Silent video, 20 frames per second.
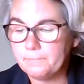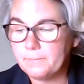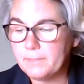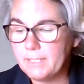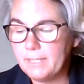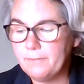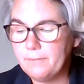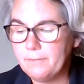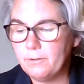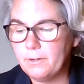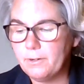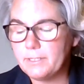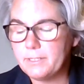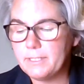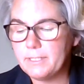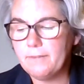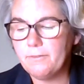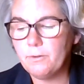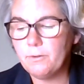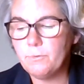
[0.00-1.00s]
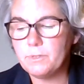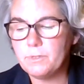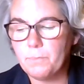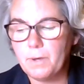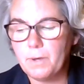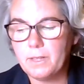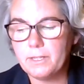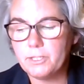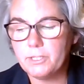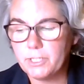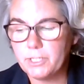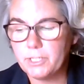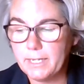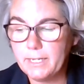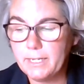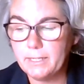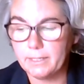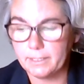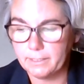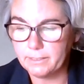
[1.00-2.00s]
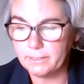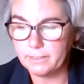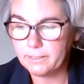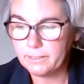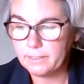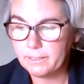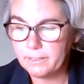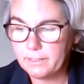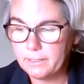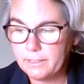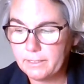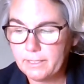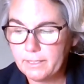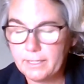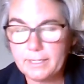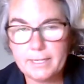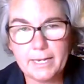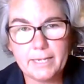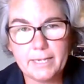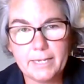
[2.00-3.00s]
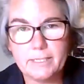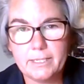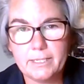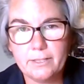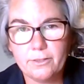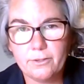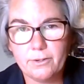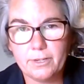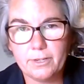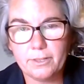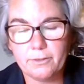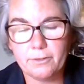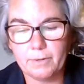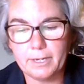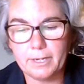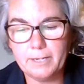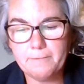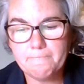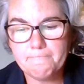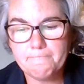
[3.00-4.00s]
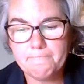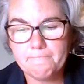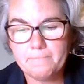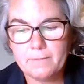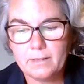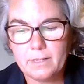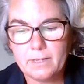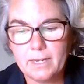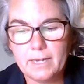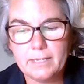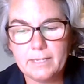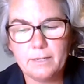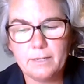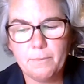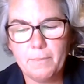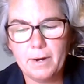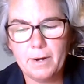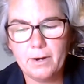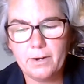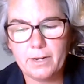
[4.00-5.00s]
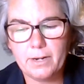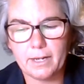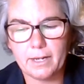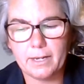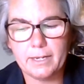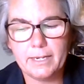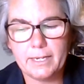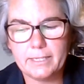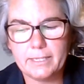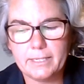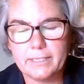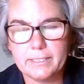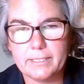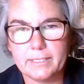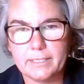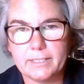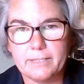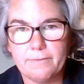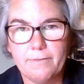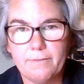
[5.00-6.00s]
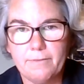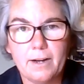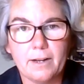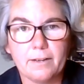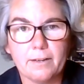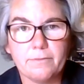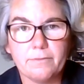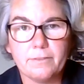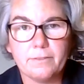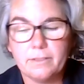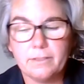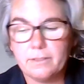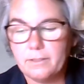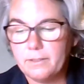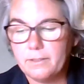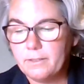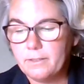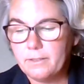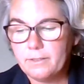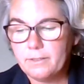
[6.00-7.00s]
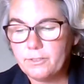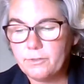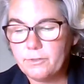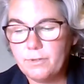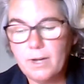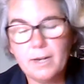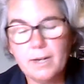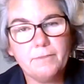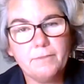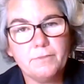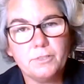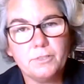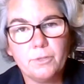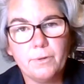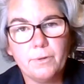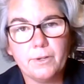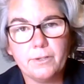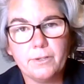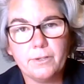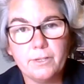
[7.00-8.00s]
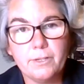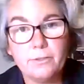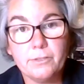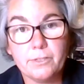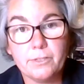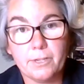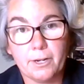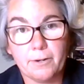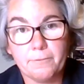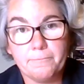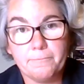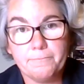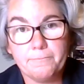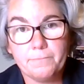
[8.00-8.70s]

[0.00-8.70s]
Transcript: Slavery was abolished in England in 1833 and in America in 1865. So not even 200 years ago,